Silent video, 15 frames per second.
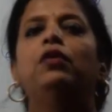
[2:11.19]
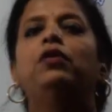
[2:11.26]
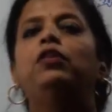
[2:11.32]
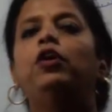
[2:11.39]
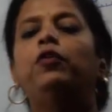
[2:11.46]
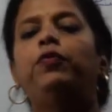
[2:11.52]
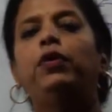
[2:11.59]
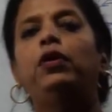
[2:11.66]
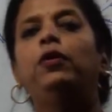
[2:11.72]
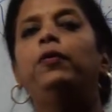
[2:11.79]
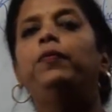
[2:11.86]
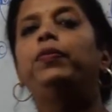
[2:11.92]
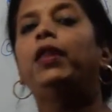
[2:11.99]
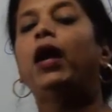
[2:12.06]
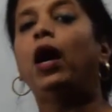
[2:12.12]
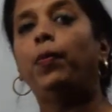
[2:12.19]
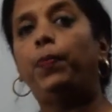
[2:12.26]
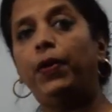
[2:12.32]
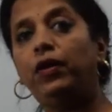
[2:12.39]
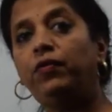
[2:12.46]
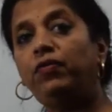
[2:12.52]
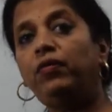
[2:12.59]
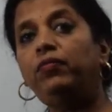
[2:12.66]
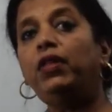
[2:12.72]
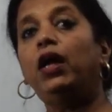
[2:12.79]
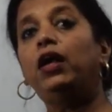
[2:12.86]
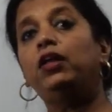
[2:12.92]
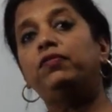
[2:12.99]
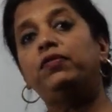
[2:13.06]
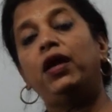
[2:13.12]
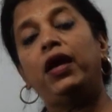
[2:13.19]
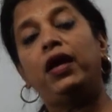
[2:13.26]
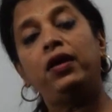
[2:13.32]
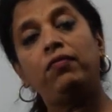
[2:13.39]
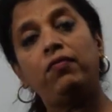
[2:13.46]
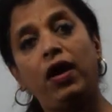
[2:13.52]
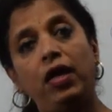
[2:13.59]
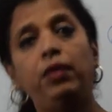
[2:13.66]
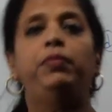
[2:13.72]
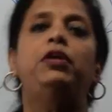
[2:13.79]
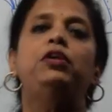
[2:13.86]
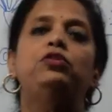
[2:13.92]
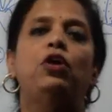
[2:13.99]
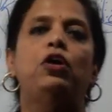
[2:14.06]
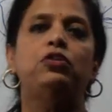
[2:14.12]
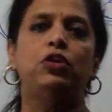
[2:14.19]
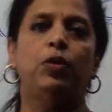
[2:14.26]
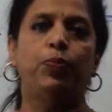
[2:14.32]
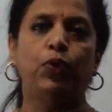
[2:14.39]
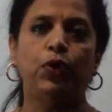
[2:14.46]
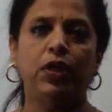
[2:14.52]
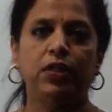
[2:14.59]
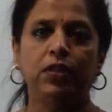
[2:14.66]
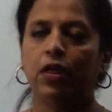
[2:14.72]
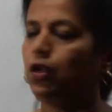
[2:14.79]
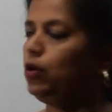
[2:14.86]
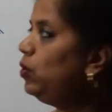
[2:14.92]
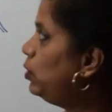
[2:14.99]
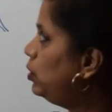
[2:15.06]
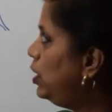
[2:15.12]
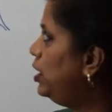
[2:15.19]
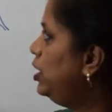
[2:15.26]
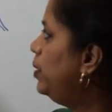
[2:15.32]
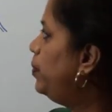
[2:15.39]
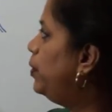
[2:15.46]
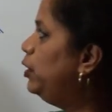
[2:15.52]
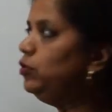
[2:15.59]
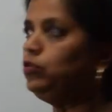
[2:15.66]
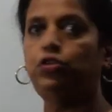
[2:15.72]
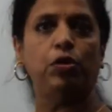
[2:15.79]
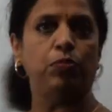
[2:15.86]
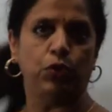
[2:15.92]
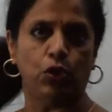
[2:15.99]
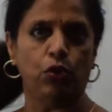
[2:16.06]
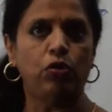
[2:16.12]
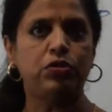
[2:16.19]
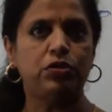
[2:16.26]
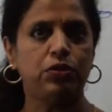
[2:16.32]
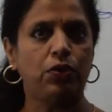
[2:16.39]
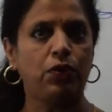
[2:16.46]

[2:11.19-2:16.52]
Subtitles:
Therefore, apart from that, if the environment is not supporting their growth, then they produce gemmules.